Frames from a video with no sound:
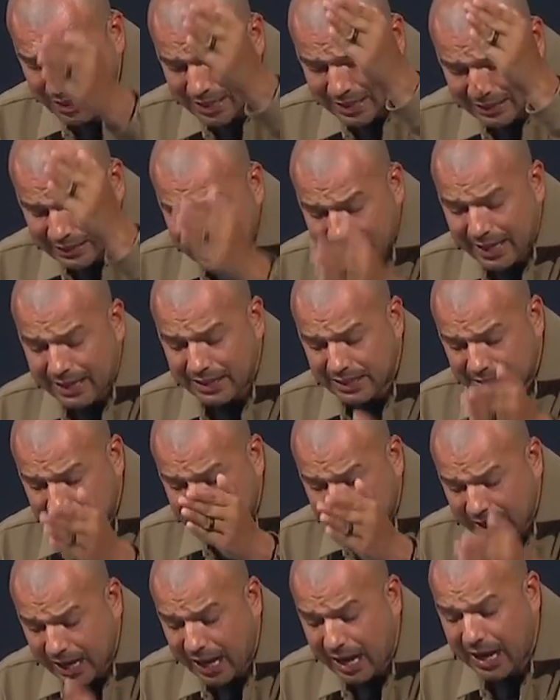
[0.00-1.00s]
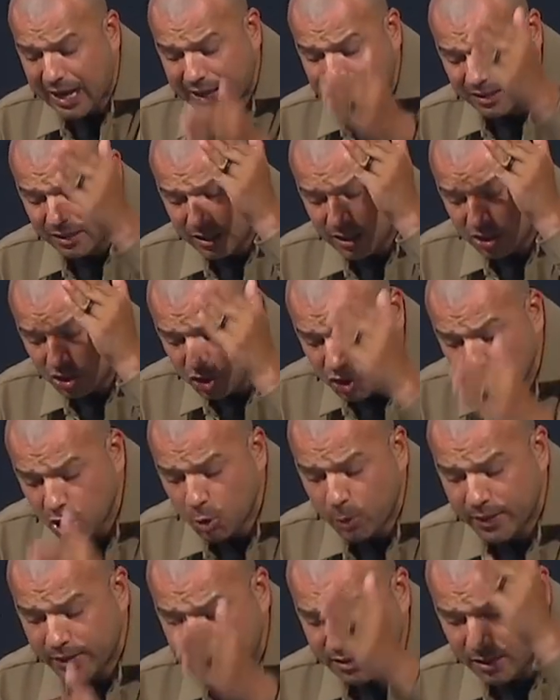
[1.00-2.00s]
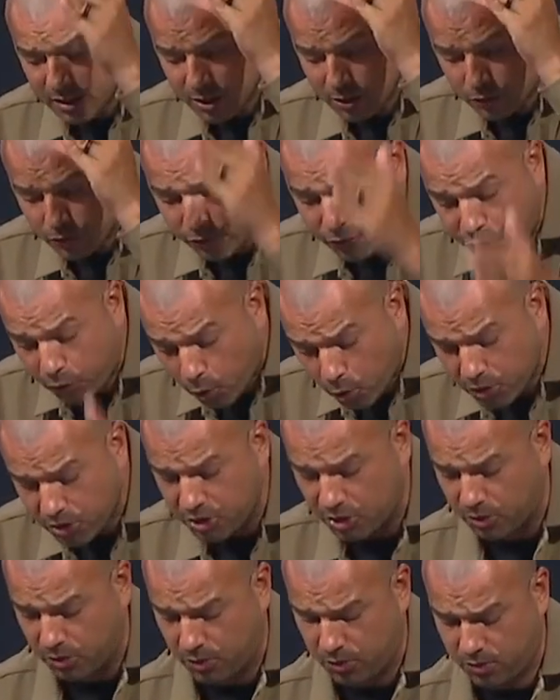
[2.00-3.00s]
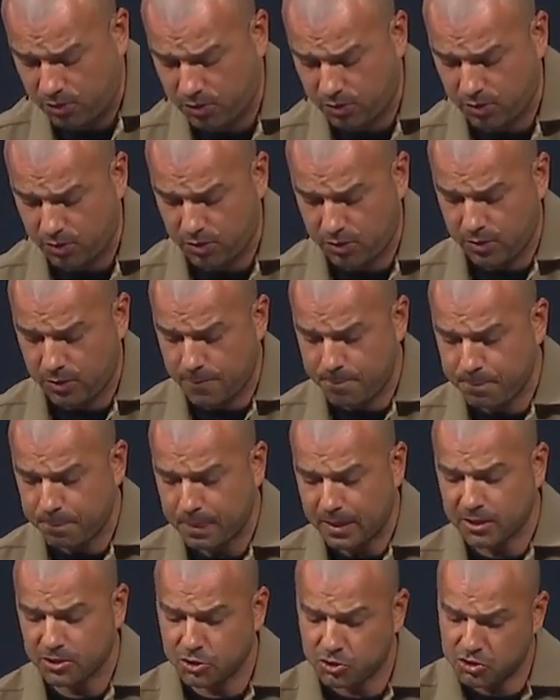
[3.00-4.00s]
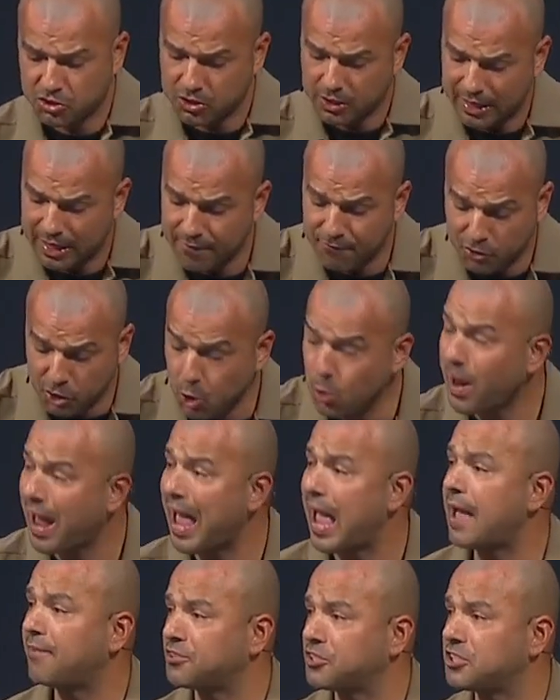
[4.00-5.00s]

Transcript: Let God do it for you. If you have